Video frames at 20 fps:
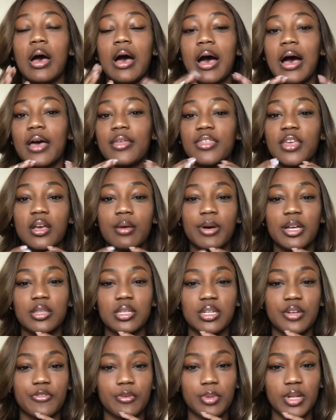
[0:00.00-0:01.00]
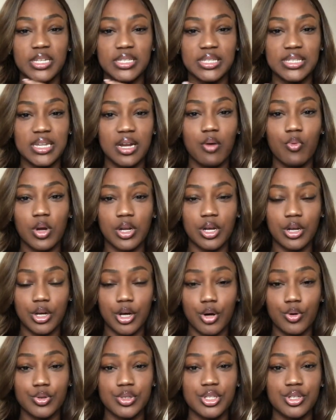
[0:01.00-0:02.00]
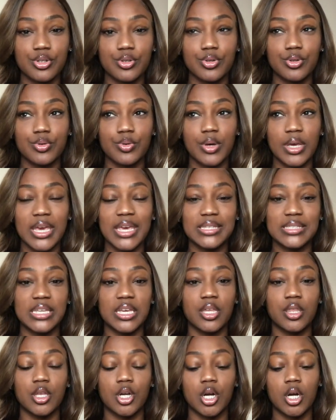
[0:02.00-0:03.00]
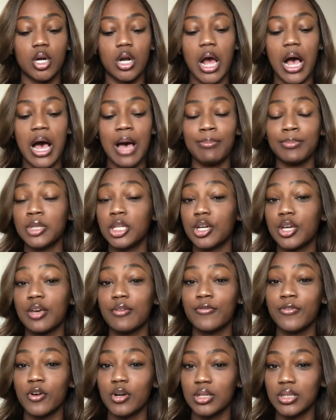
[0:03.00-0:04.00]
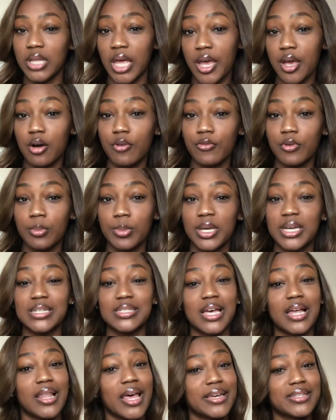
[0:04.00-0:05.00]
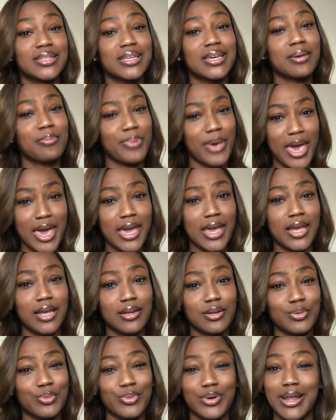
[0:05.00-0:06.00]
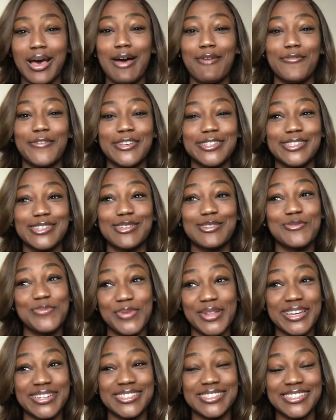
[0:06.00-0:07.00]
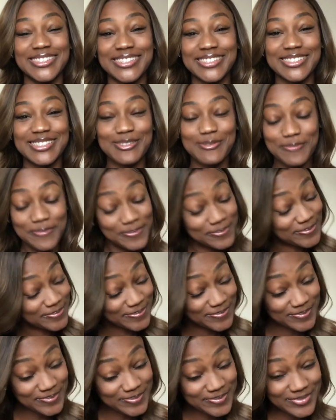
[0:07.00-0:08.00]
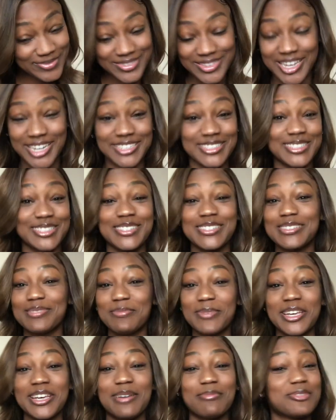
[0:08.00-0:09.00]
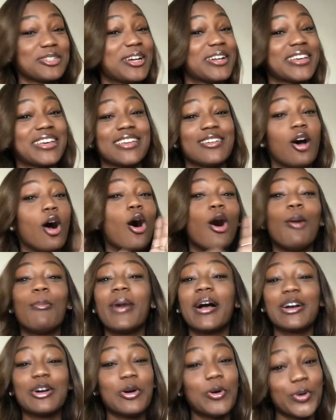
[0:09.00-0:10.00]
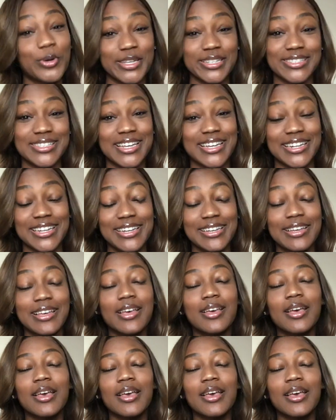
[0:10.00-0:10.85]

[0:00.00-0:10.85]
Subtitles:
I think about the different places that I want to go to, it's either I'm looking for a layover because I like to get paid when I visit new places. That's just me. I'm trying to get all my coins, honey.